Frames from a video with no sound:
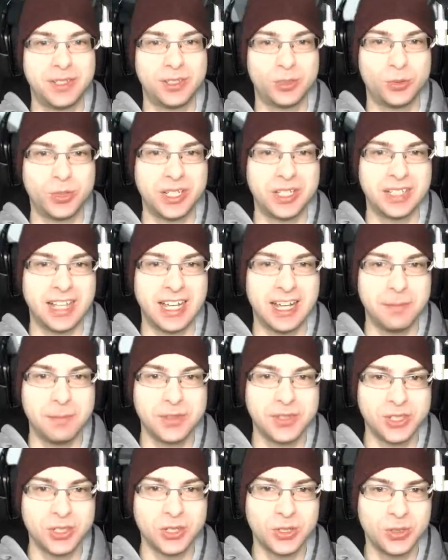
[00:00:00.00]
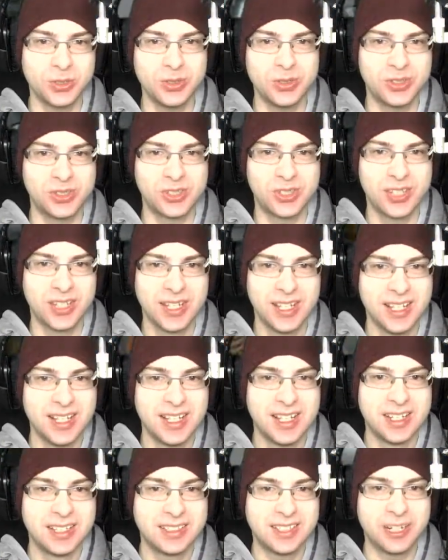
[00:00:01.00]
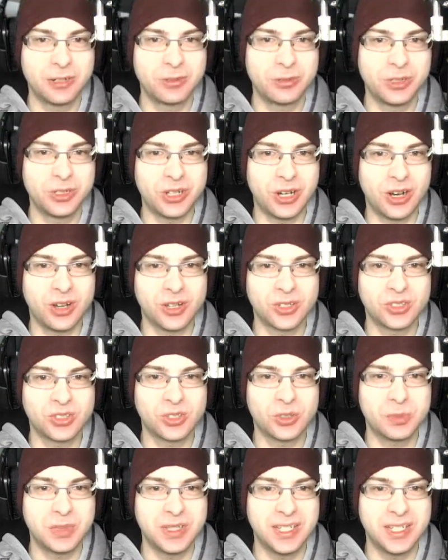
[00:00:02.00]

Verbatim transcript: between episodes. There would also